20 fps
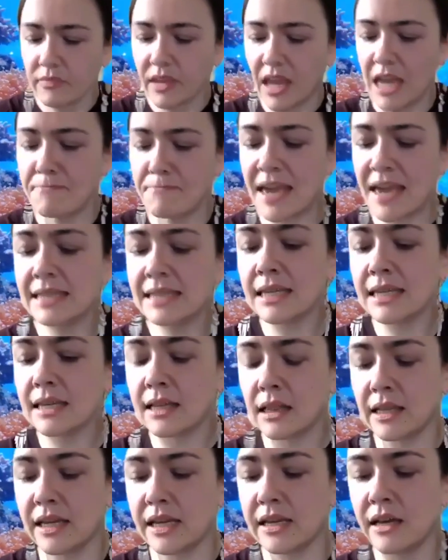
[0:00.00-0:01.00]
I
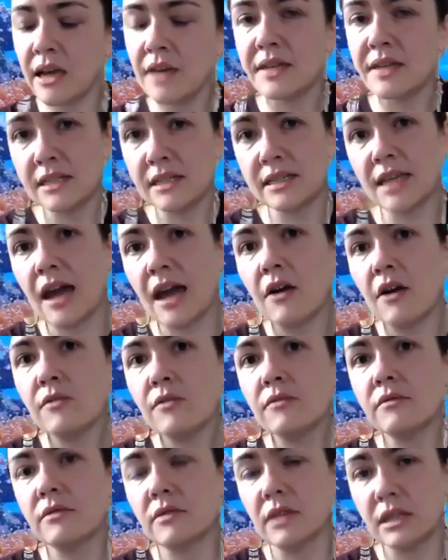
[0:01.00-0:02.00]
basically this is
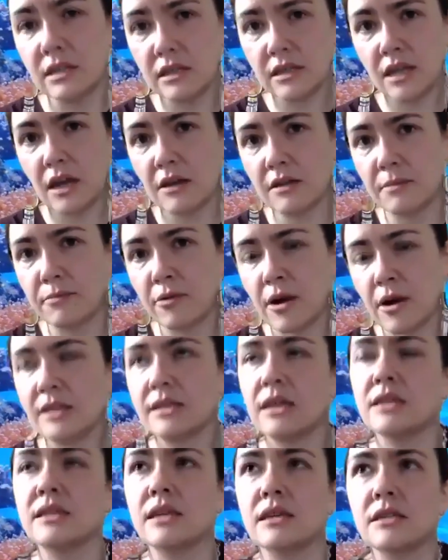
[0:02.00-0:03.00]
how this is how the
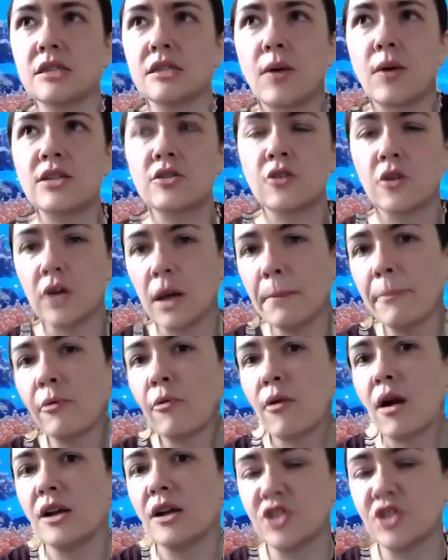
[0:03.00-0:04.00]
process is. So I took a
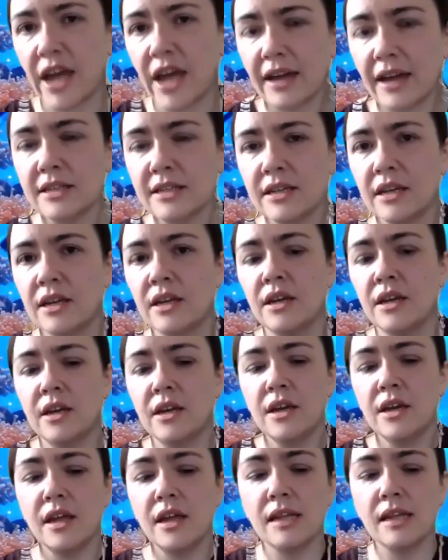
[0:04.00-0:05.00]
project
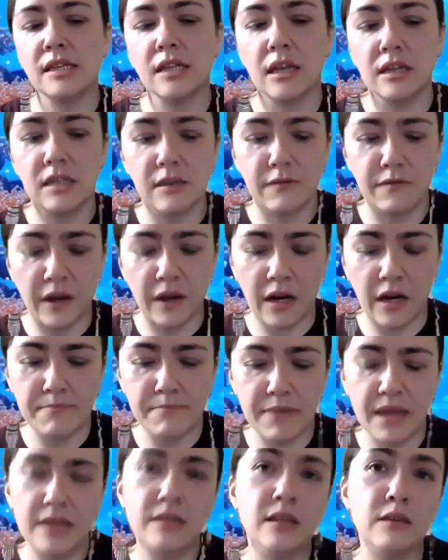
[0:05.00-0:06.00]
it's it's a very
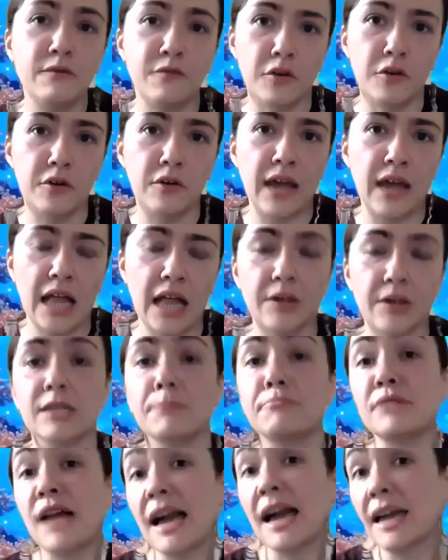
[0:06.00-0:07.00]
basic photo gallery. It's a
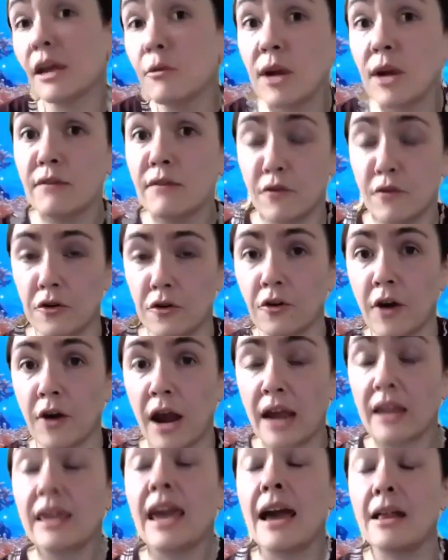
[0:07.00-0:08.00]
black and white photo
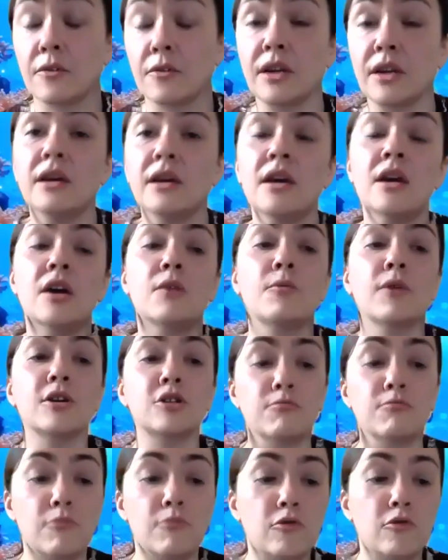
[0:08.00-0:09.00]
gallery,
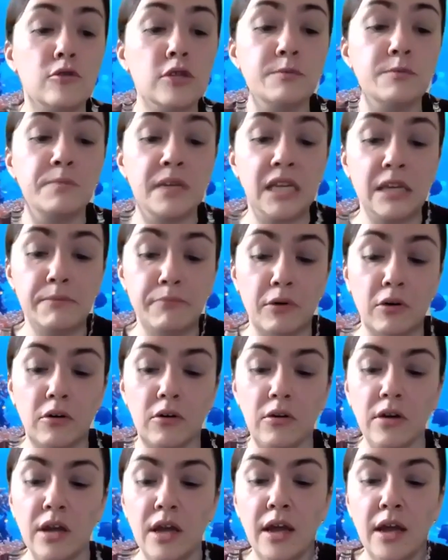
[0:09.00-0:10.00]
which most
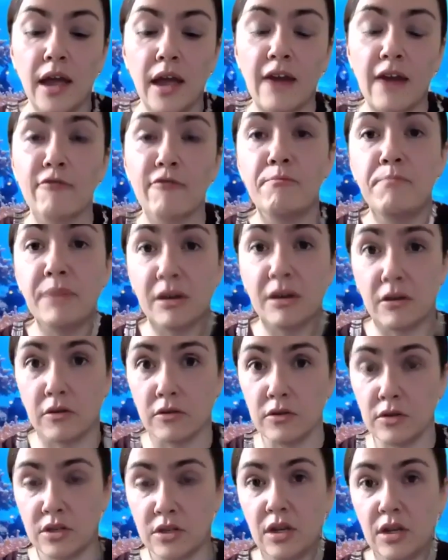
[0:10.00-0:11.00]
people have
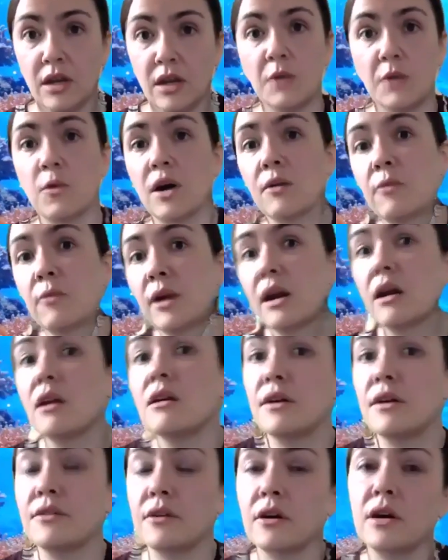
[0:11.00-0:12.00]
built in one way or
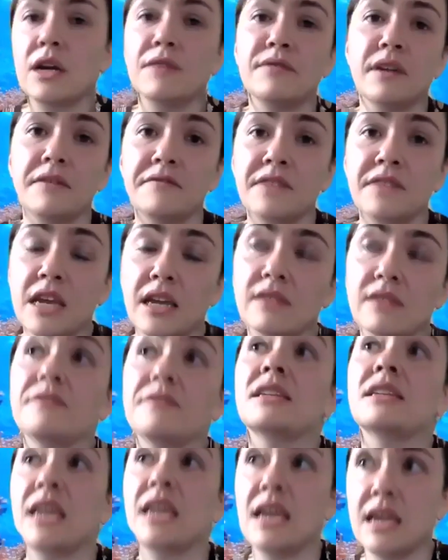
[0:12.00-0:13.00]
another if they've taken if
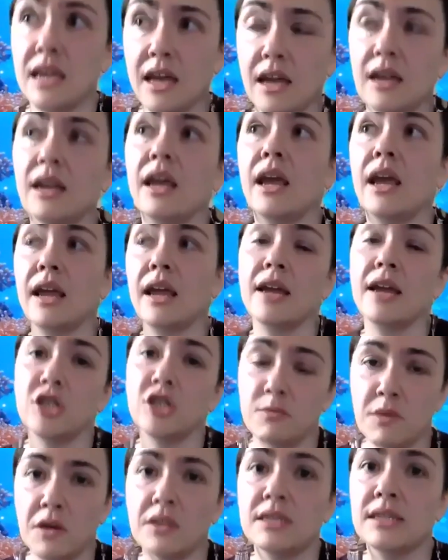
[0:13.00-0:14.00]
they've taken a
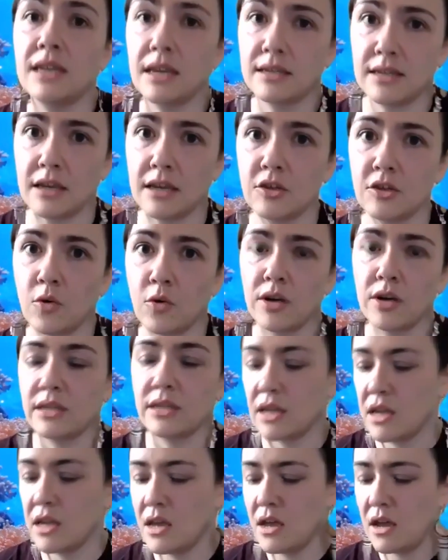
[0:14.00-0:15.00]
HTML and CSS course.
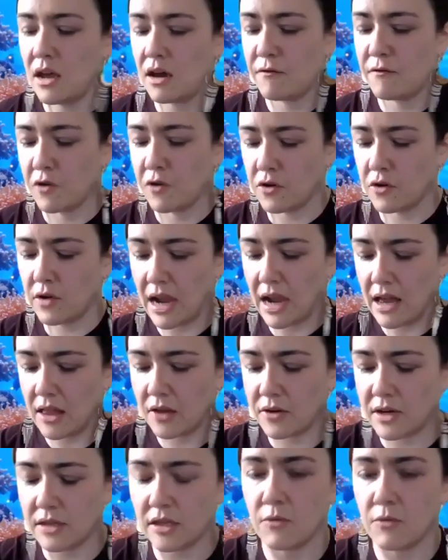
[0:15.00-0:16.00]
Uh, photo
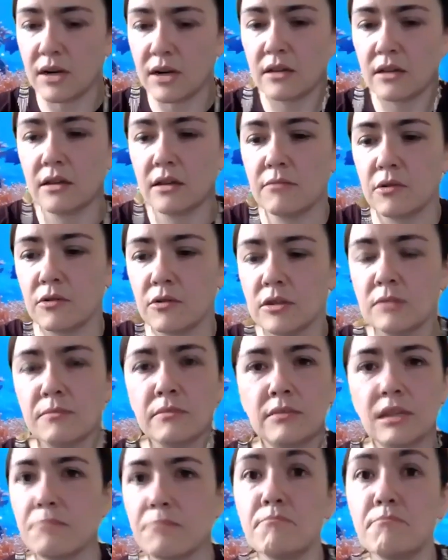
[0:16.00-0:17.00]
galleries are one of the most
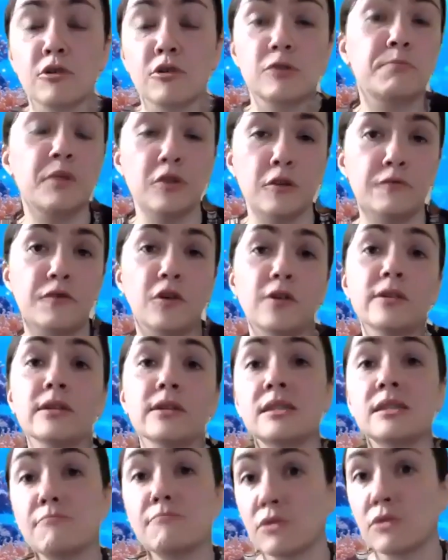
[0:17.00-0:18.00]
the most beautiful,
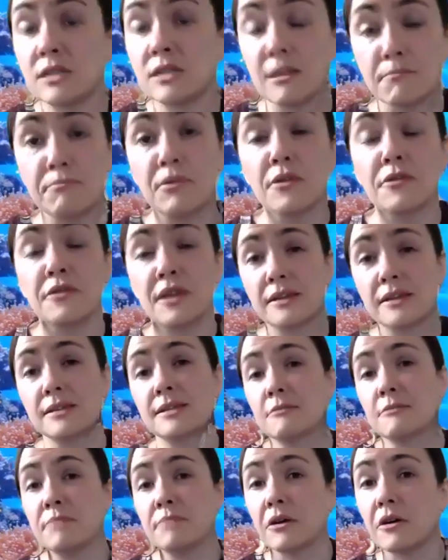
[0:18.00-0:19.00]
most simple things
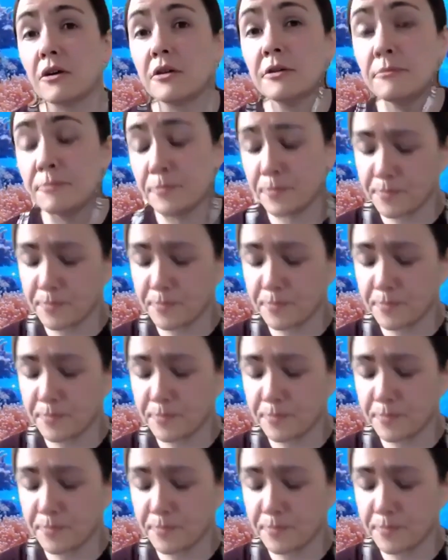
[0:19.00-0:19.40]
to build.